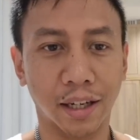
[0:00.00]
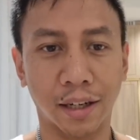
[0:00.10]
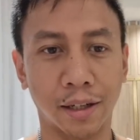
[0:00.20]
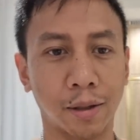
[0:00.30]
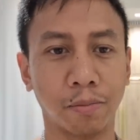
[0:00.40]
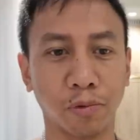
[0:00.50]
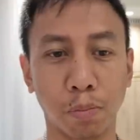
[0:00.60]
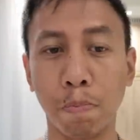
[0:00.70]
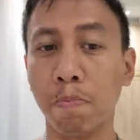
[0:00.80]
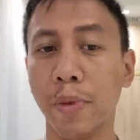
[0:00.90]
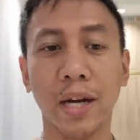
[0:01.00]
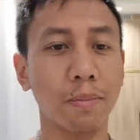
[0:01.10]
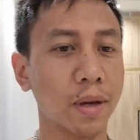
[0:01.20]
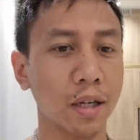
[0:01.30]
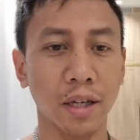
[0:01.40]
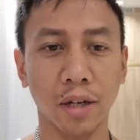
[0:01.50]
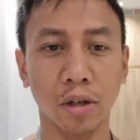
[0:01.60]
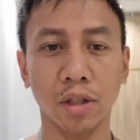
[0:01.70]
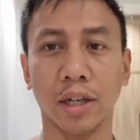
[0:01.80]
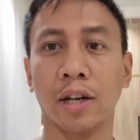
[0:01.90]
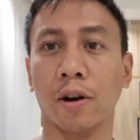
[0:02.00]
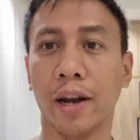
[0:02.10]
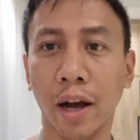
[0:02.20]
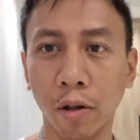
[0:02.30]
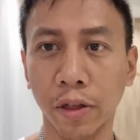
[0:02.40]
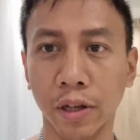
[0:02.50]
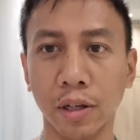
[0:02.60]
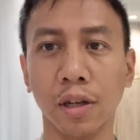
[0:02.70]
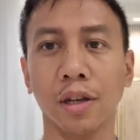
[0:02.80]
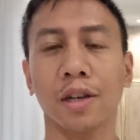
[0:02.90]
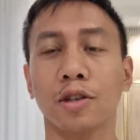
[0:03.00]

um, many, many years, and are healthy.